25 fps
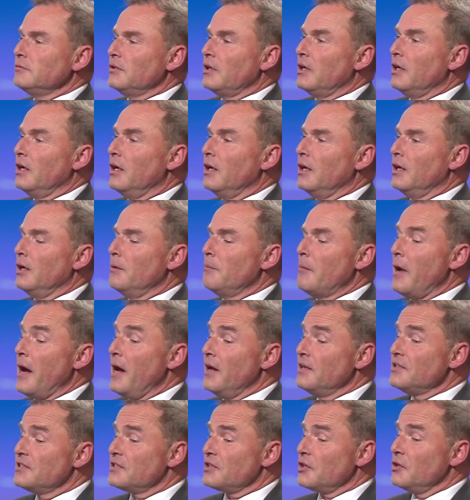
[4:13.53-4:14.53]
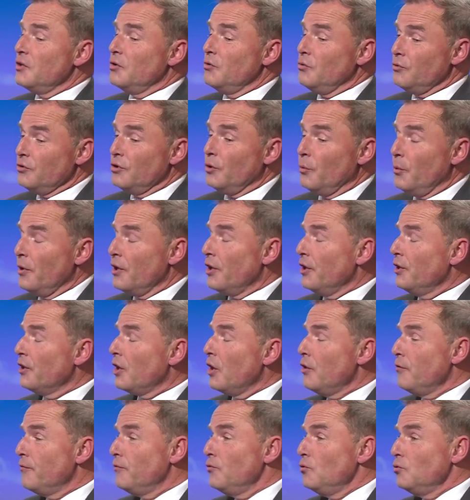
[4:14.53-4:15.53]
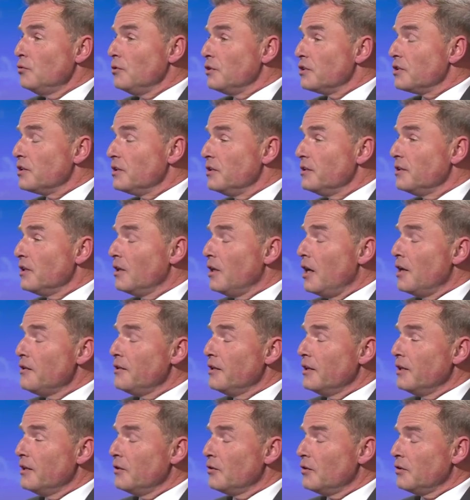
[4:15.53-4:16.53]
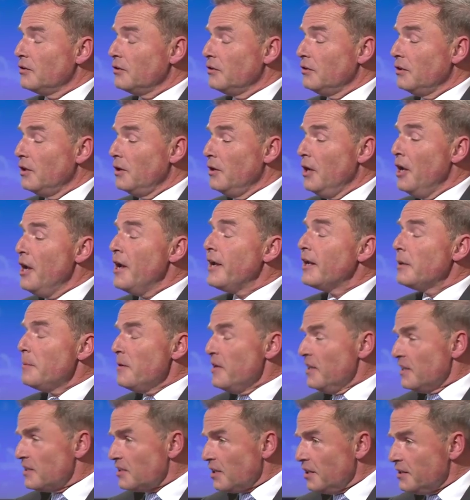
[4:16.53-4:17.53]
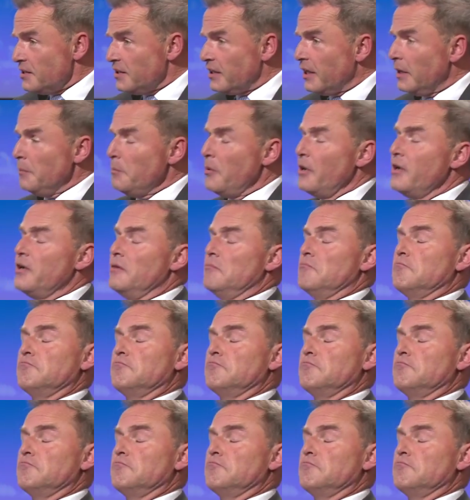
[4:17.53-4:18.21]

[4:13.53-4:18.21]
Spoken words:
And so, you know, we're going to go forward, and I think it'll be an exciting campaign.